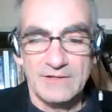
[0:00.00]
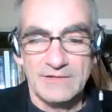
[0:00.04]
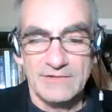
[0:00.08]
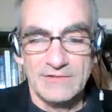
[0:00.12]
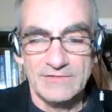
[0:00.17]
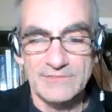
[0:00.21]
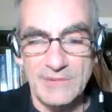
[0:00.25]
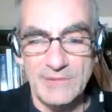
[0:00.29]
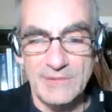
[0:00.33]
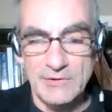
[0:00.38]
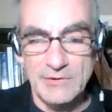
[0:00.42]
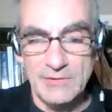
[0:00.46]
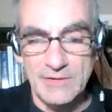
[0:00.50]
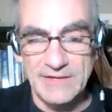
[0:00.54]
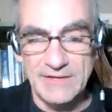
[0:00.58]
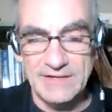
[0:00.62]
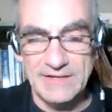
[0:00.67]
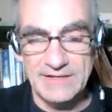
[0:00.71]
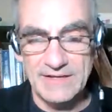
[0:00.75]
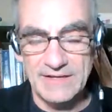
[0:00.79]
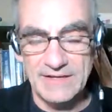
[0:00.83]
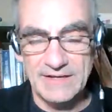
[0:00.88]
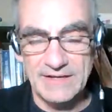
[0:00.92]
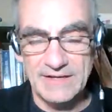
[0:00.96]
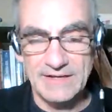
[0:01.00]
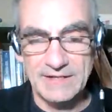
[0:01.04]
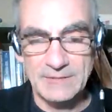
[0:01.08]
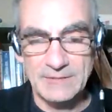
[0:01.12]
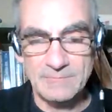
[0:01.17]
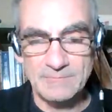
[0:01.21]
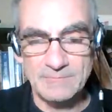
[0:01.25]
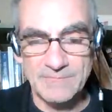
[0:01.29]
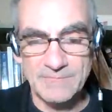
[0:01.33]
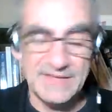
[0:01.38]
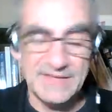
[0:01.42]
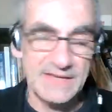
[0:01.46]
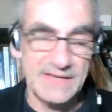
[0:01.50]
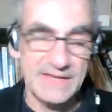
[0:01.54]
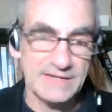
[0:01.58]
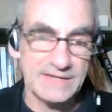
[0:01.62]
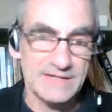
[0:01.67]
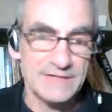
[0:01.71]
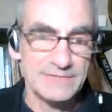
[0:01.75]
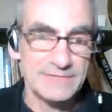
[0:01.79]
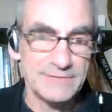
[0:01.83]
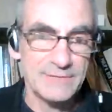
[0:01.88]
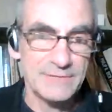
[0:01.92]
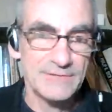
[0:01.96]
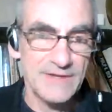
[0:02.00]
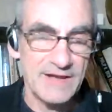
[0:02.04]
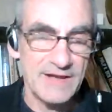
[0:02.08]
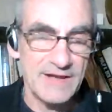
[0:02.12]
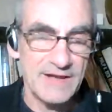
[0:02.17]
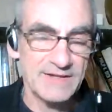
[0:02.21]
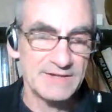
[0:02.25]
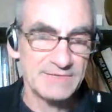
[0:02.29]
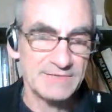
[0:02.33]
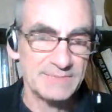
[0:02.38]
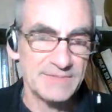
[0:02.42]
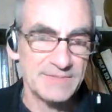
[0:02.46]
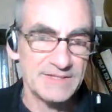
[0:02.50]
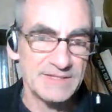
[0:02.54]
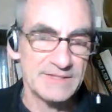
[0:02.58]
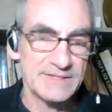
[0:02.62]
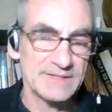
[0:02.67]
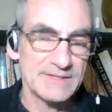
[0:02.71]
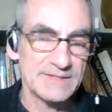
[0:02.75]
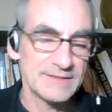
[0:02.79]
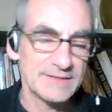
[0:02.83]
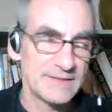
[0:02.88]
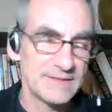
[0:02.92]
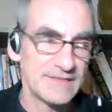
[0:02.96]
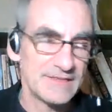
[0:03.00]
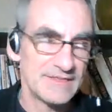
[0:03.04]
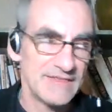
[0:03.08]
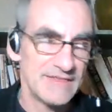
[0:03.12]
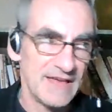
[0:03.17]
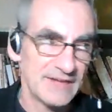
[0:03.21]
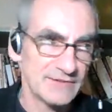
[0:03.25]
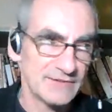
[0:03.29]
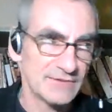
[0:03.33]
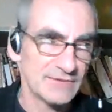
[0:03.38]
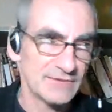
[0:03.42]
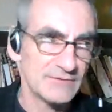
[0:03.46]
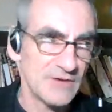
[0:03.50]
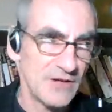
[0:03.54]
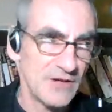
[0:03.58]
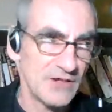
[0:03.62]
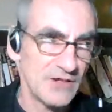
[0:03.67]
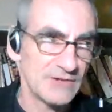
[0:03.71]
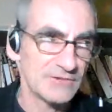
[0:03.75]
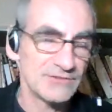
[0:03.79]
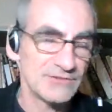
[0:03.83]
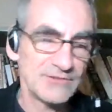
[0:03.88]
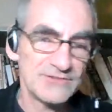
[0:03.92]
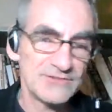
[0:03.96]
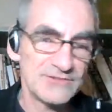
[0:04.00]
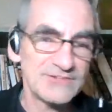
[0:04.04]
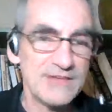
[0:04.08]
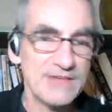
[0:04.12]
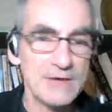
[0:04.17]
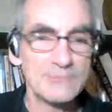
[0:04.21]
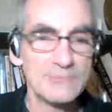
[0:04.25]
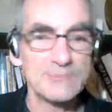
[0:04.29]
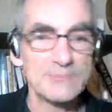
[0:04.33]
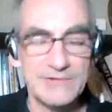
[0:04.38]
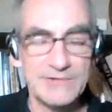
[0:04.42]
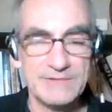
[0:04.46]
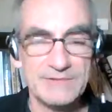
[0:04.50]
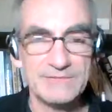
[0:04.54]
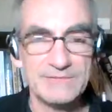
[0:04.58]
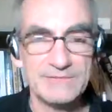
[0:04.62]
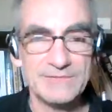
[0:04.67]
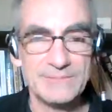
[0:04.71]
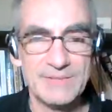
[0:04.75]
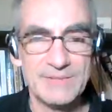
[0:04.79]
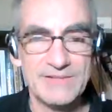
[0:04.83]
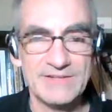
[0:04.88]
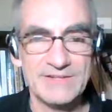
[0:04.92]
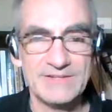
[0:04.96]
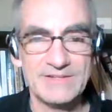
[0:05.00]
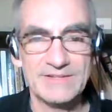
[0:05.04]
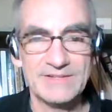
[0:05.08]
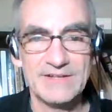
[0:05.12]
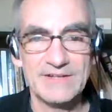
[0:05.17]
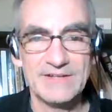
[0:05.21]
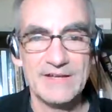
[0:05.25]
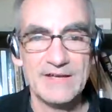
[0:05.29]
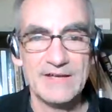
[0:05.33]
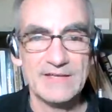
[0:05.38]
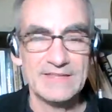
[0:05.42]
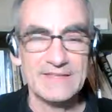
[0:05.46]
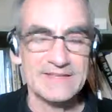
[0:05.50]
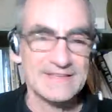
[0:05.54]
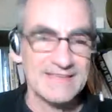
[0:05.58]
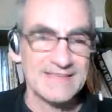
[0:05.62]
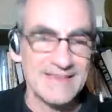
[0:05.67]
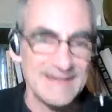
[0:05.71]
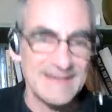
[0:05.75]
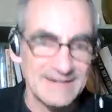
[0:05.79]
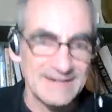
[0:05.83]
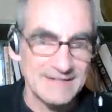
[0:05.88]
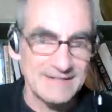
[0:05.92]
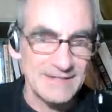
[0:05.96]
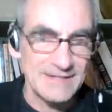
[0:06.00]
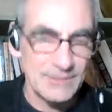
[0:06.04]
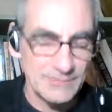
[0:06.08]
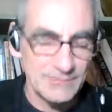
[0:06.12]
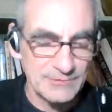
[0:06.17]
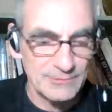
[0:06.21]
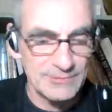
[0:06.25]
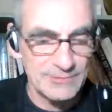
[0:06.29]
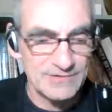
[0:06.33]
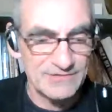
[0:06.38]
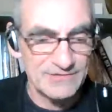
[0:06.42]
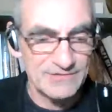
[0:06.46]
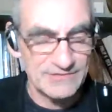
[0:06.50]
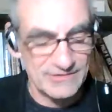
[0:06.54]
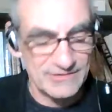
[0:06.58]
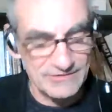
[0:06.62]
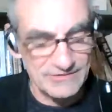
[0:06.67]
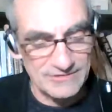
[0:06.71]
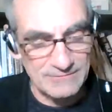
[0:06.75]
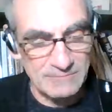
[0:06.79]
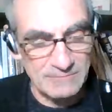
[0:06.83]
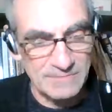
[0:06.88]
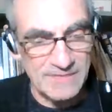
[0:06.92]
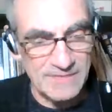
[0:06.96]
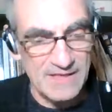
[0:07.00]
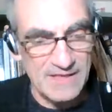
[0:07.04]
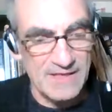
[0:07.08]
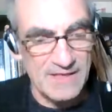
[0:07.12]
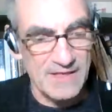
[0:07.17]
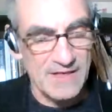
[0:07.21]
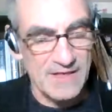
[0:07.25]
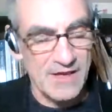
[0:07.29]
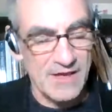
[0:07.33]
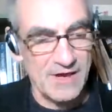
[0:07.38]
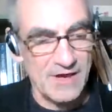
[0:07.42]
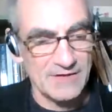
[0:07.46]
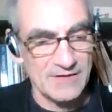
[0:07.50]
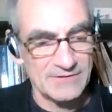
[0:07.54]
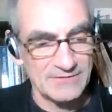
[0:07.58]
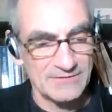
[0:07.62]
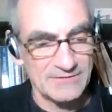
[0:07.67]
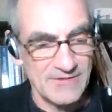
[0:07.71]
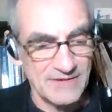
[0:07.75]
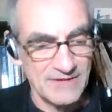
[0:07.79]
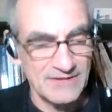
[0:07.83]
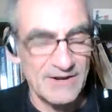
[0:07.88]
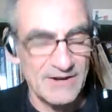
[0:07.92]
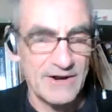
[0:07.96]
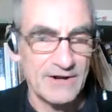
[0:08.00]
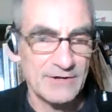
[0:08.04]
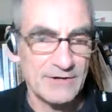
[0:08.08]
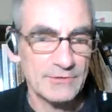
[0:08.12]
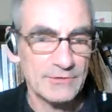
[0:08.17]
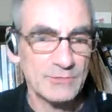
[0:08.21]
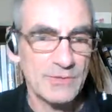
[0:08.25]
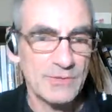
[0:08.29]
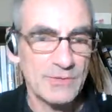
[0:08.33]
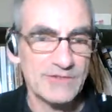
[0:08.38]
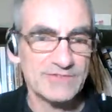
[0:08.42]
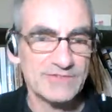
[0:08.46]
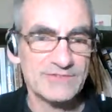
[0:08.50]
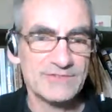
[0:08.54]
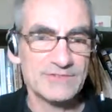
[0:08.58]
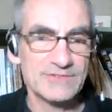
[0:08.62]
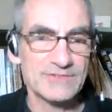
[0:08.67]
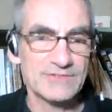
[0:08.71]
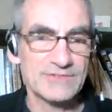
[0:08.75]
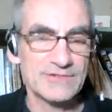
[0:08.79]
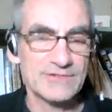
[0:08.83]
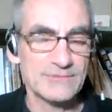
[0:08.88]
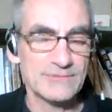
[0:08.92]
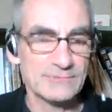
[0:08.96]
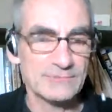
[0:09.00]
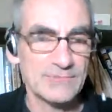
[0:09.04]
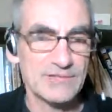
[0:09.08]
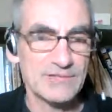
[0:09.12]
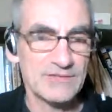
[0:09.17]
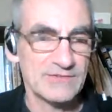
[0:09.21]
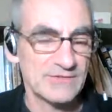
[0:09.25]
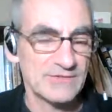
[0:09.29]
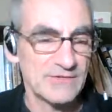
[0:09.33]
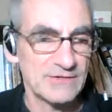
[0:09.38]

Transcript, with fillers: So, um, again, if you're an INFP, that all should sound pretty familiar. You can't come to a decision on a lot of hard questions just because